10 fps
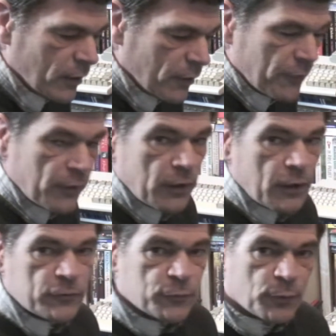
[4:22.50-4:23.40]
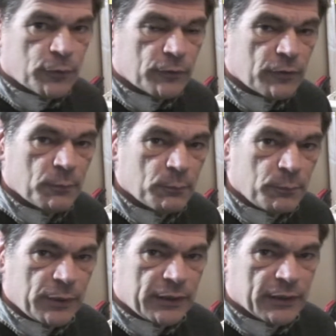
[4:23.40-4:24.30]
the last one
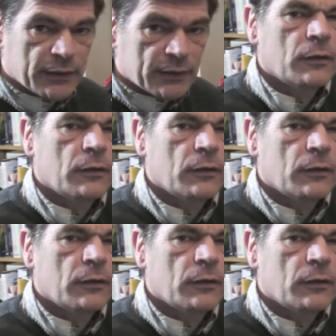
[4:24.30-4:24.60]
being